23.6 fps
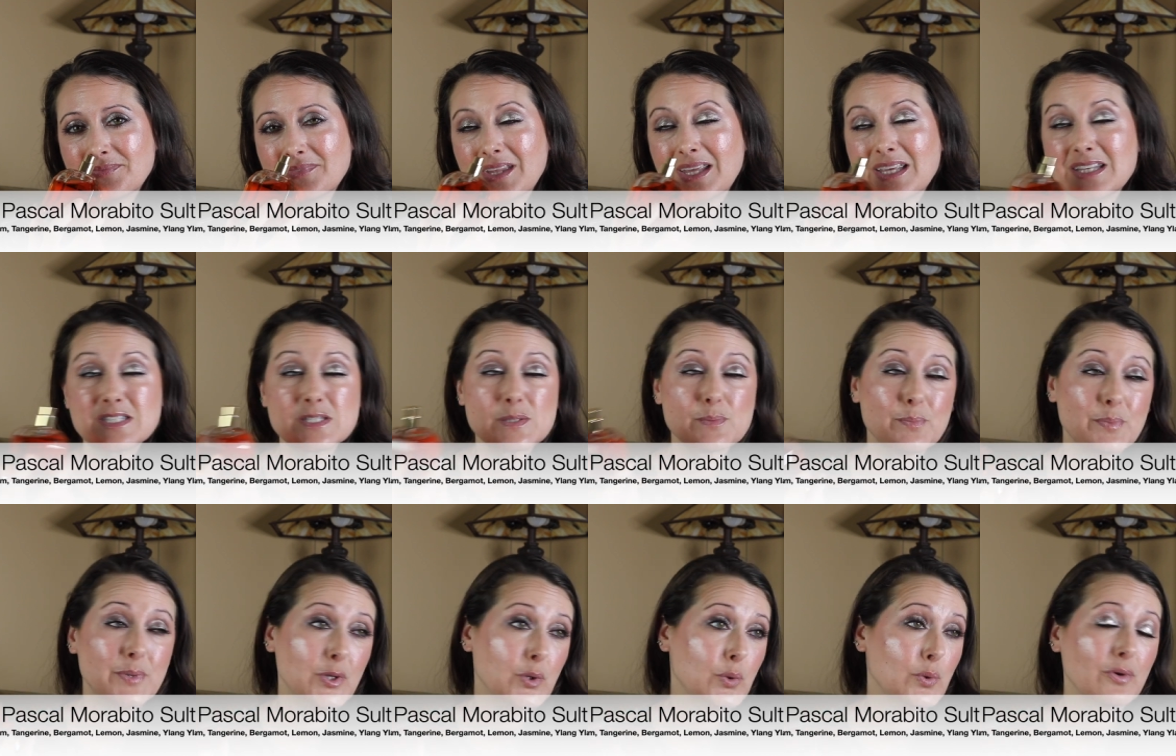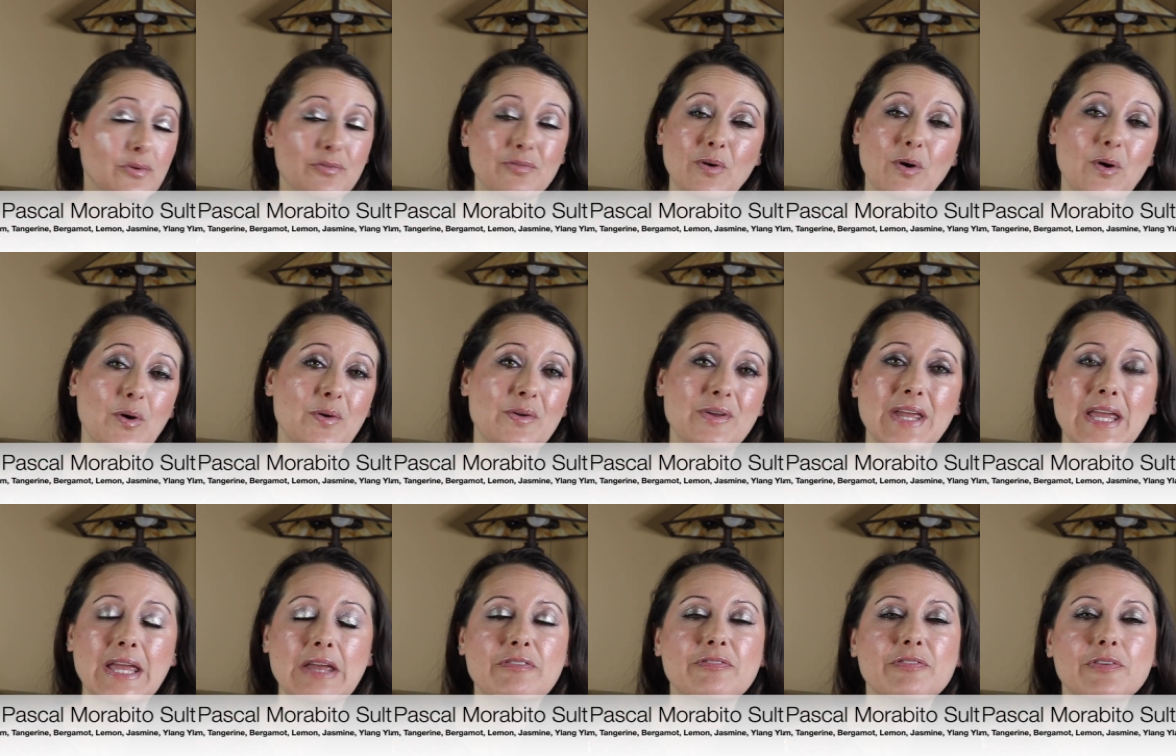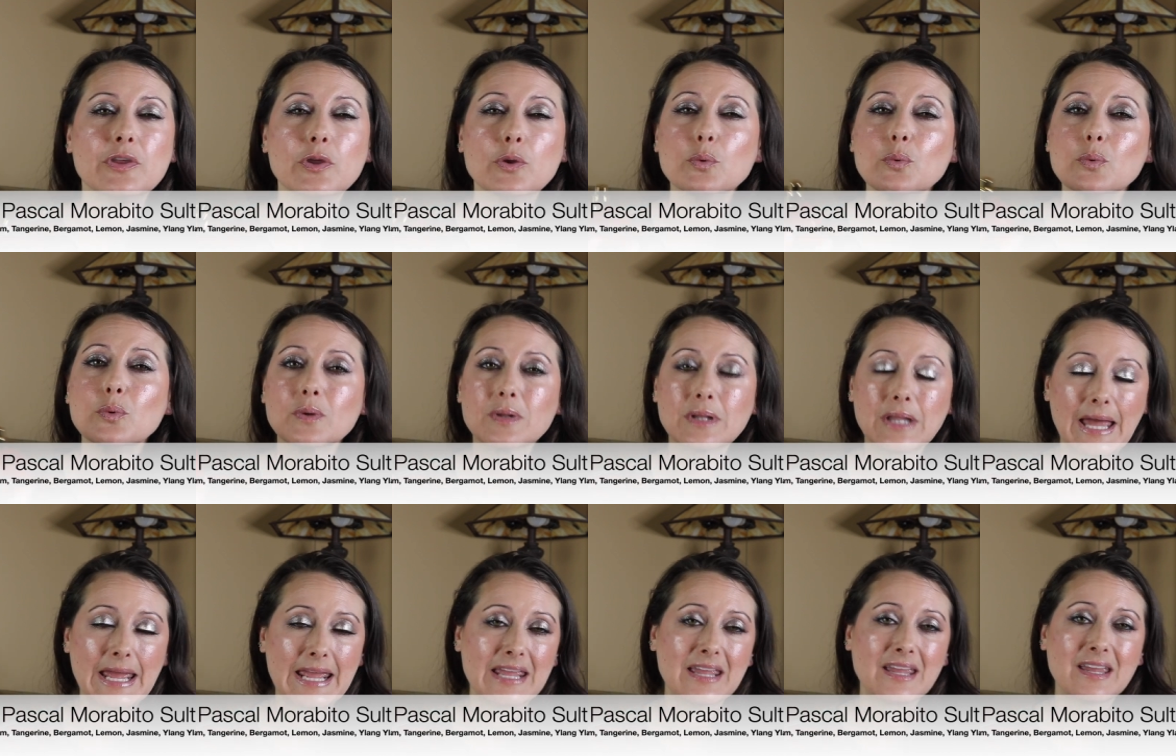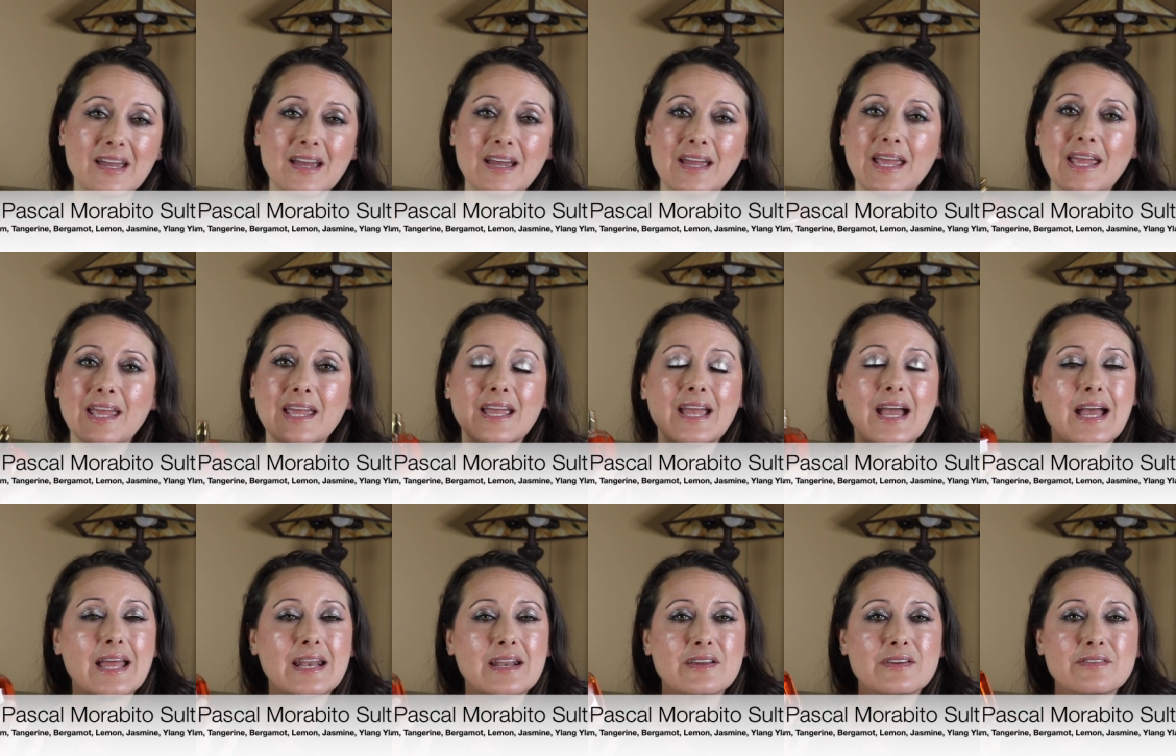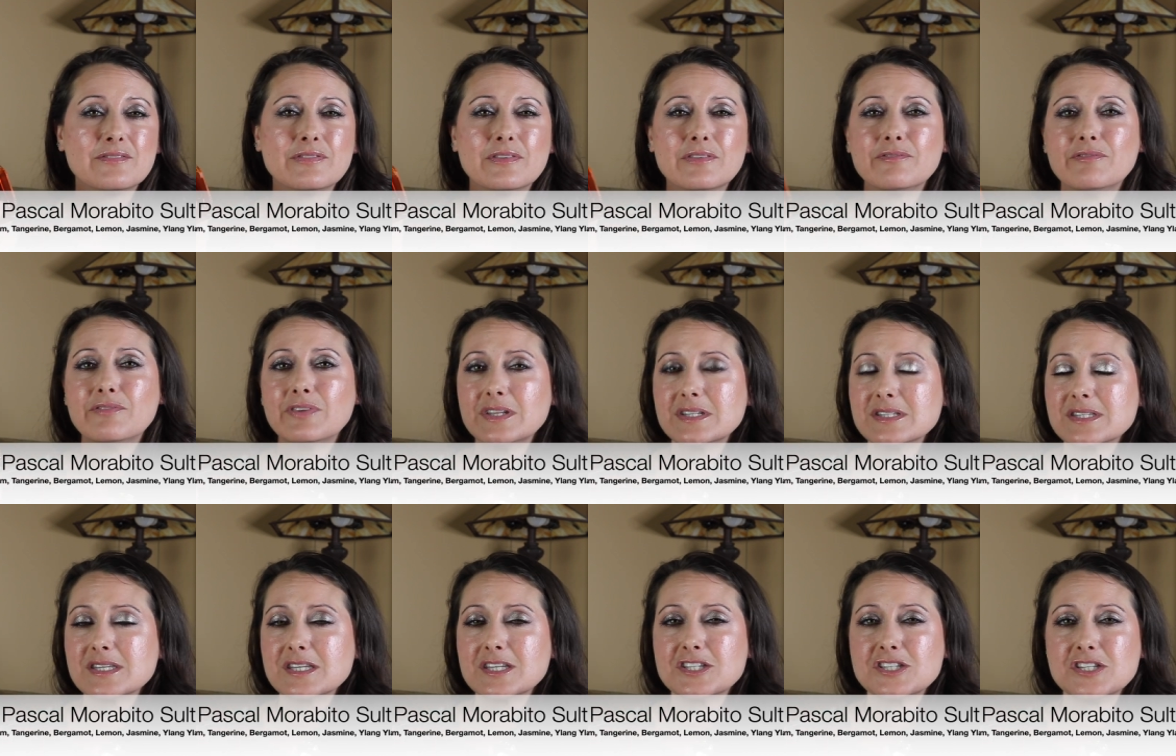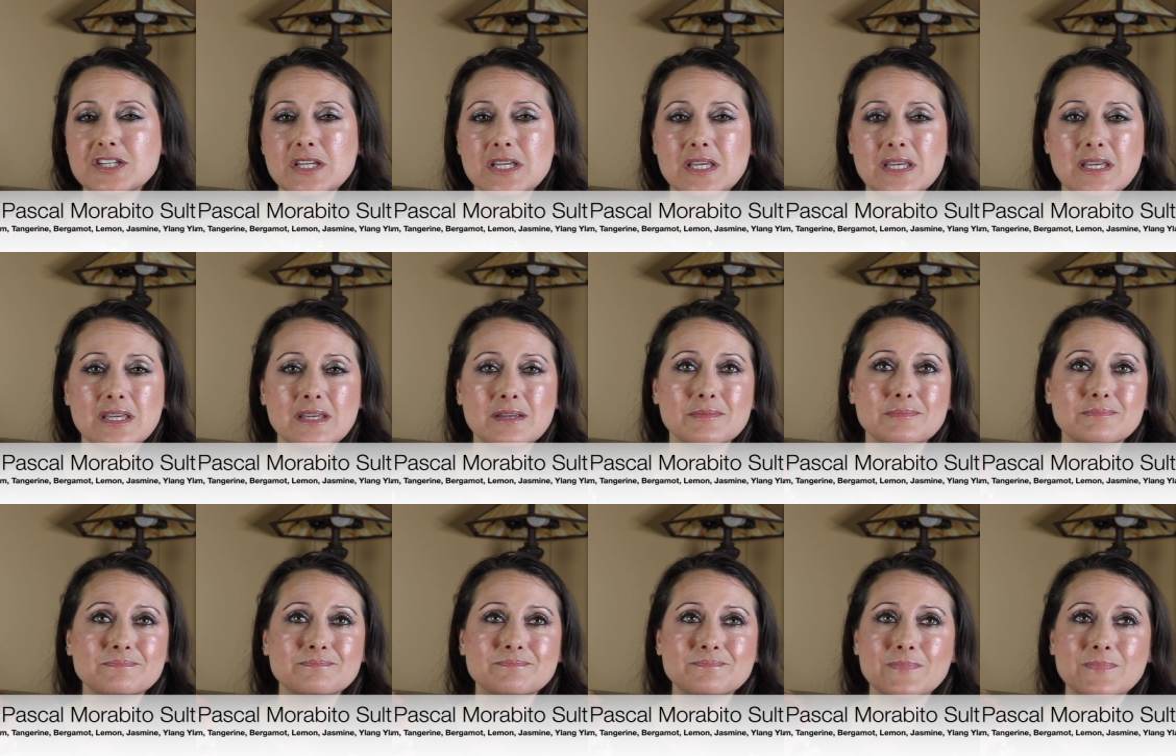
It's beautiful. If you like a kind of vintagey,